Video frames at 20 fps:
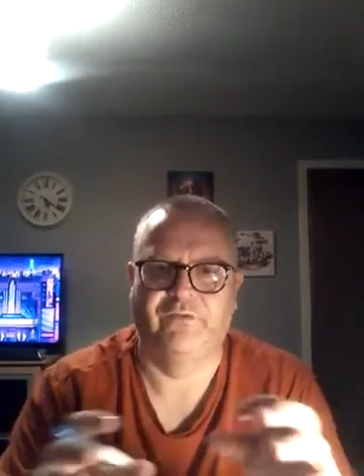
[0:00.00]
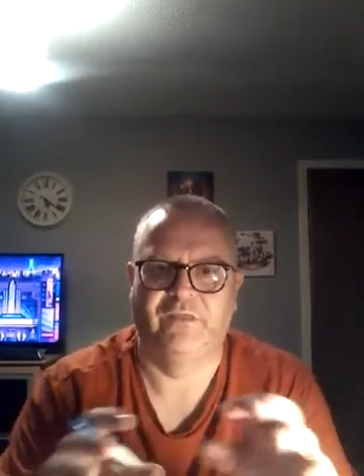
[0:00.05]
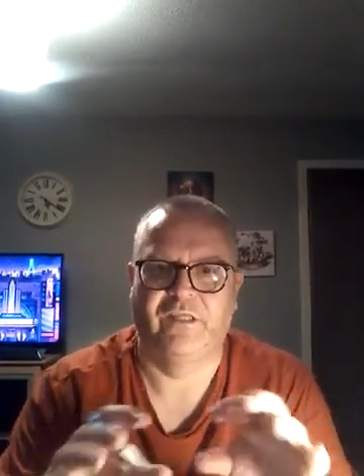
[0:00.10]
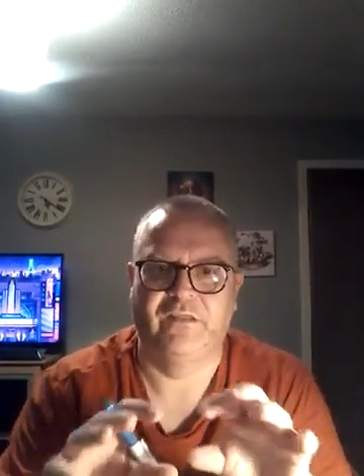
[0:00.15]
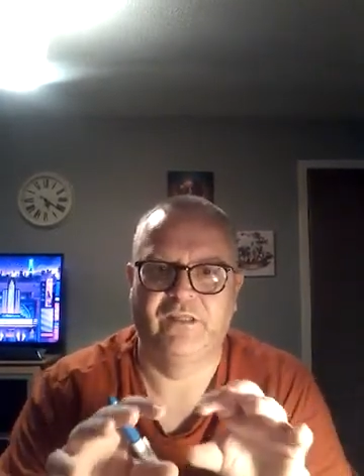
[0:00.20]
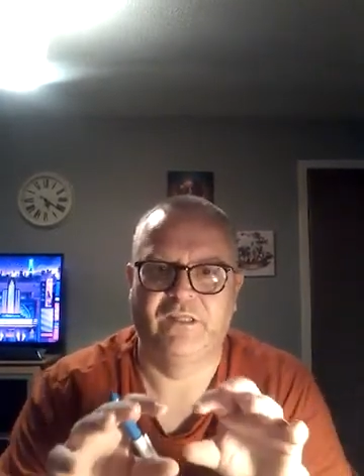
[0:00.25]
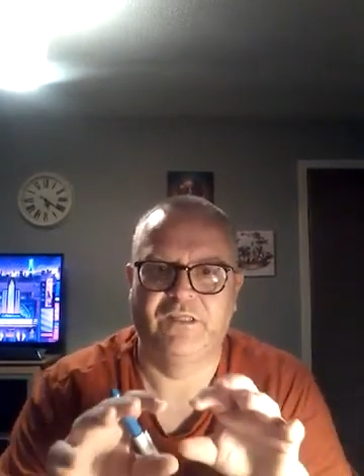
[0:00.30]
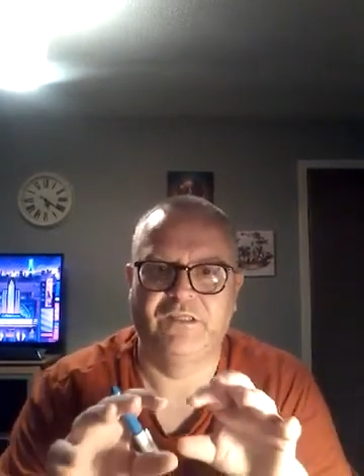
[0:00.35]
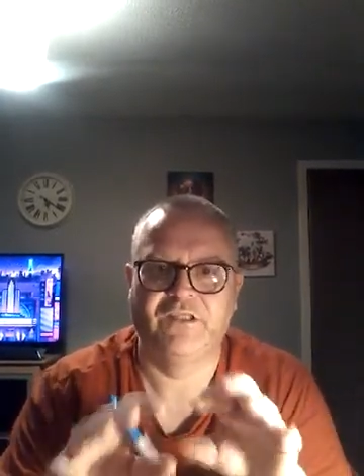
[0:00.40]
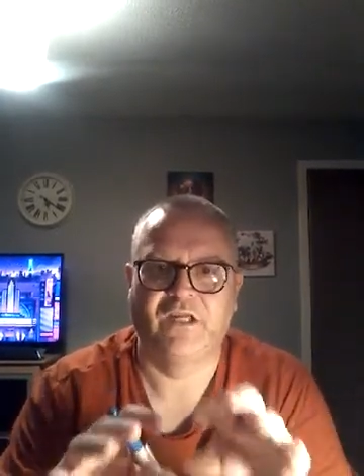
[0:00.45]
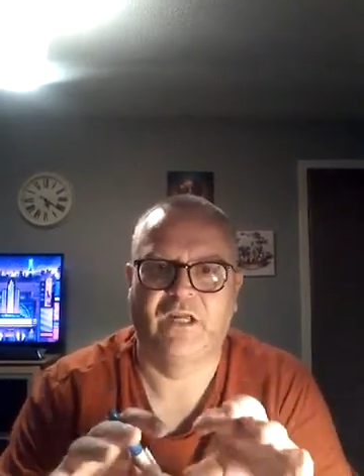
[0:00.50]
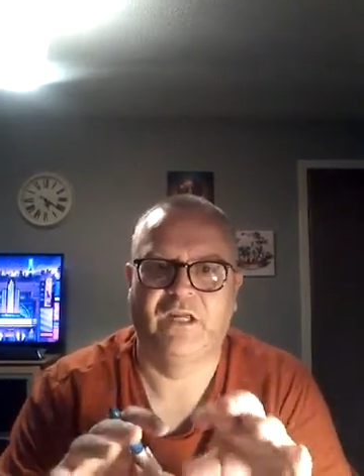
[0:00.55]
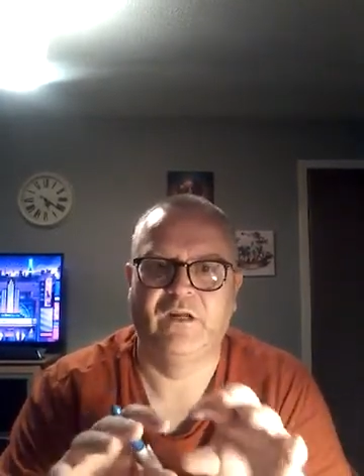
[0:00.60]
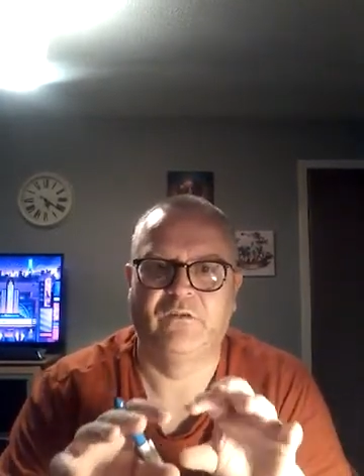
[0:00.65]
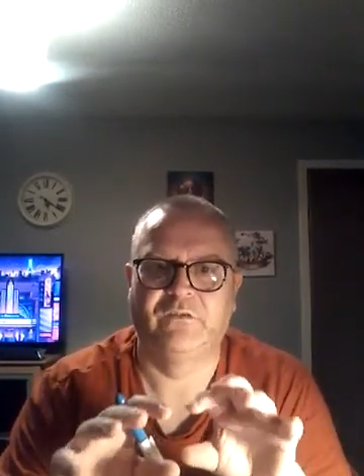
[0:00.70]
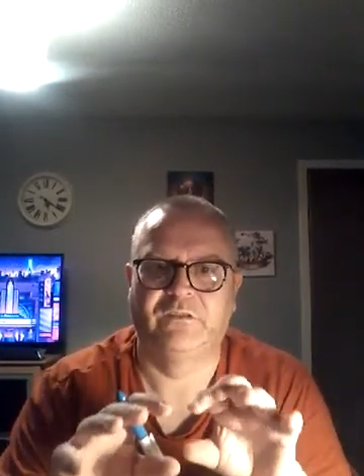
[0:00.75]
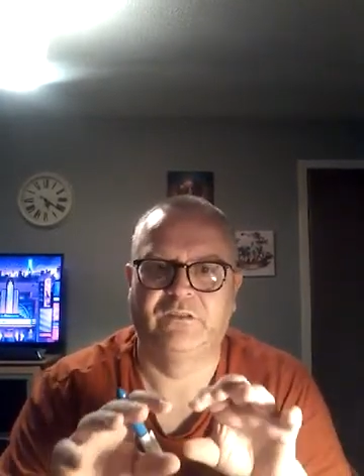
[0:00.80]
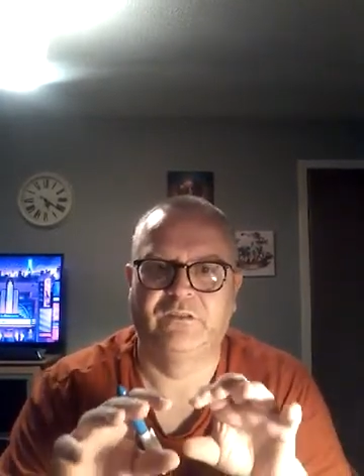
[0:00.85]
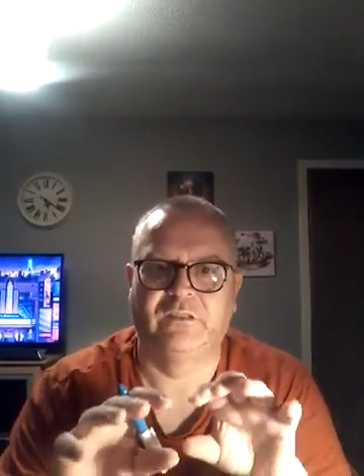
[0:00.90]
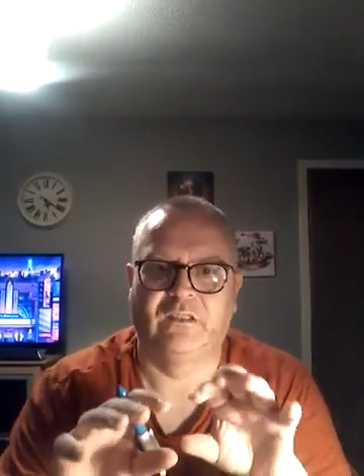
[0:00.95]
that that
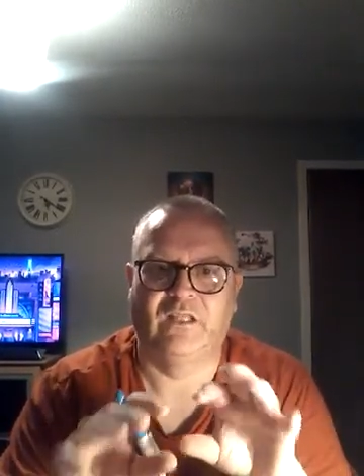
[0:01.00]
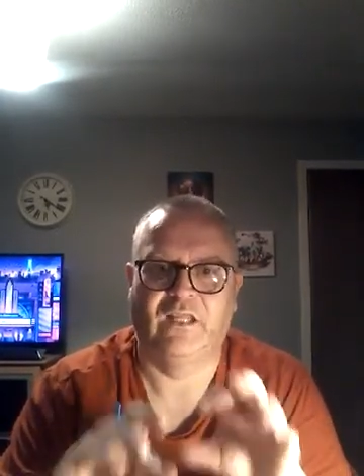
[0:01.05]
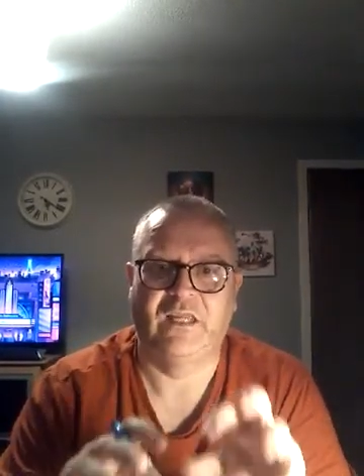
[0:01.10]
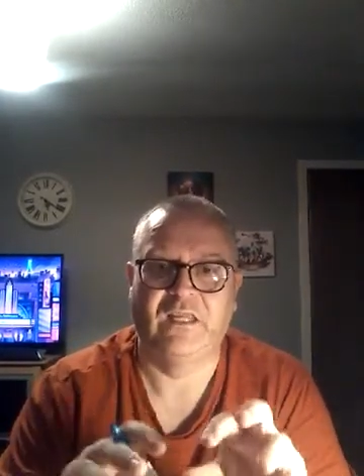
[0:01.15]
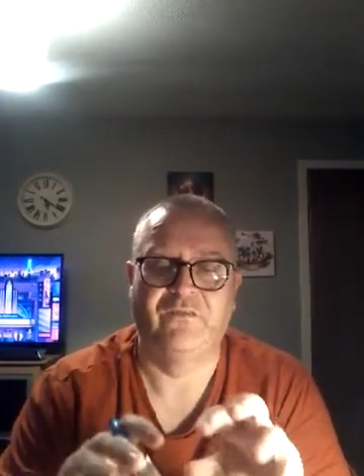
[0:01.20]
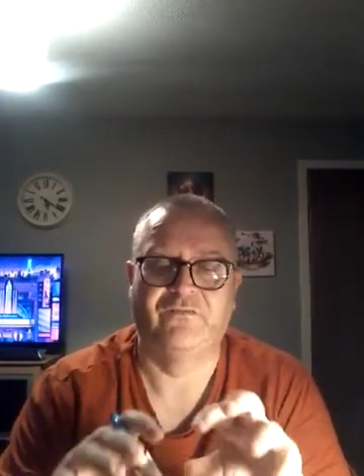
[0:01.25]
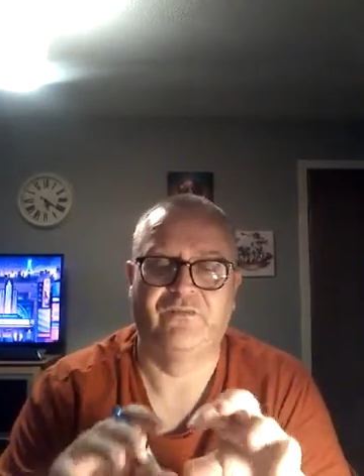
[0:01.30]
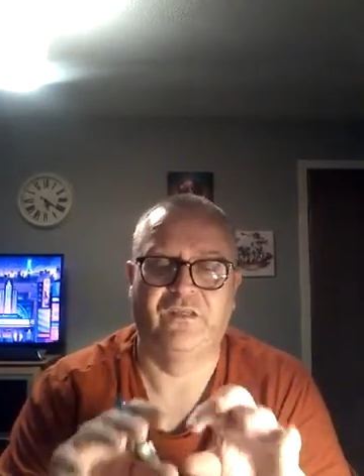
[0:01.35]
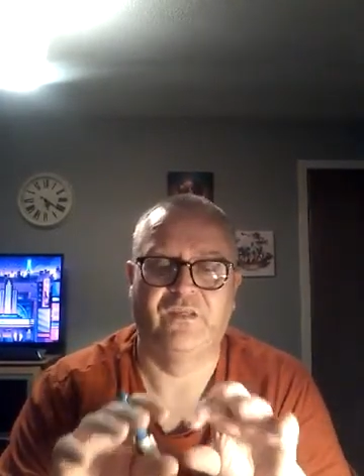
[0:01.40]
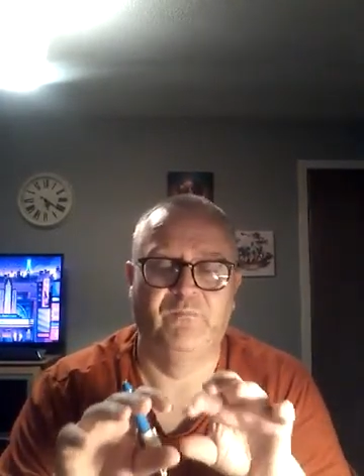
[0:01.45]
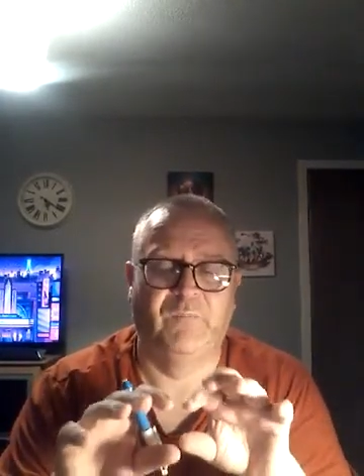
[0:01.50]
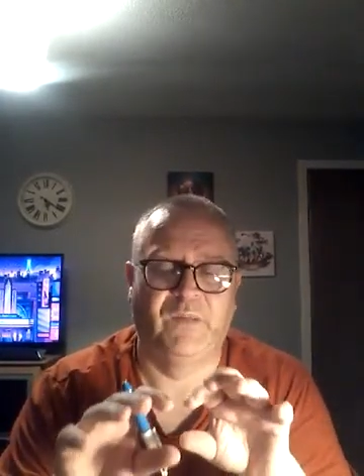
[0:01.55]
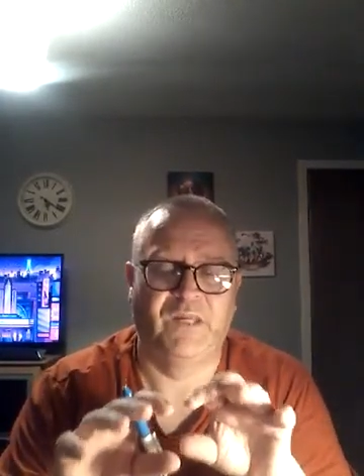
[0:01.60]
child's life and